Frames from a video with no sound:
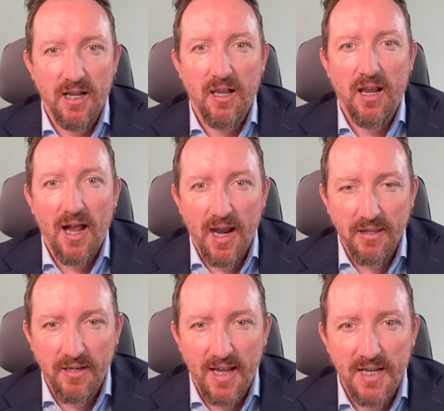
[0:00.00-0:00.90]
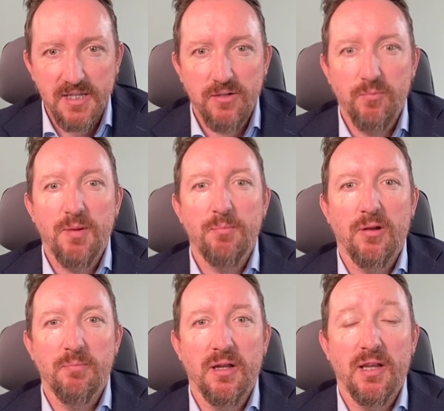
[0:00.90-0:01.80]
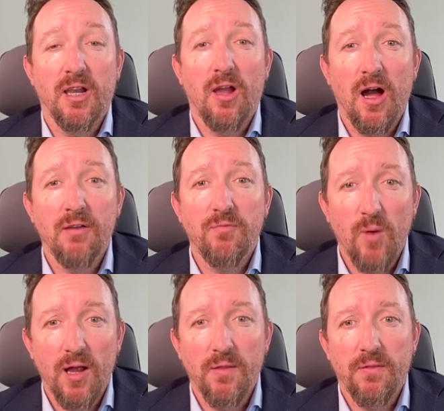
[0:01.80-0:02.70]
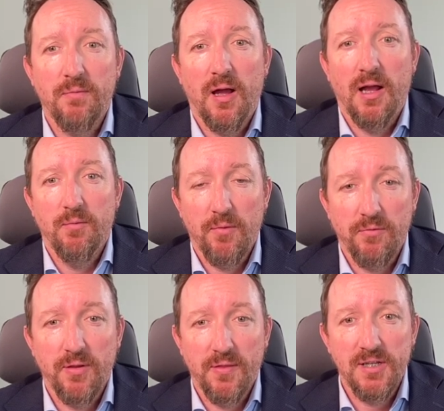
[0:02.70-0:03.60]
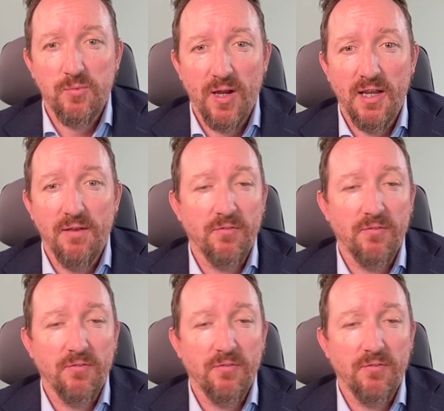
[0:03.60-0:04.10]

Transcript: a, lot higher than that. So people are building a lot of wealth uh, through this way.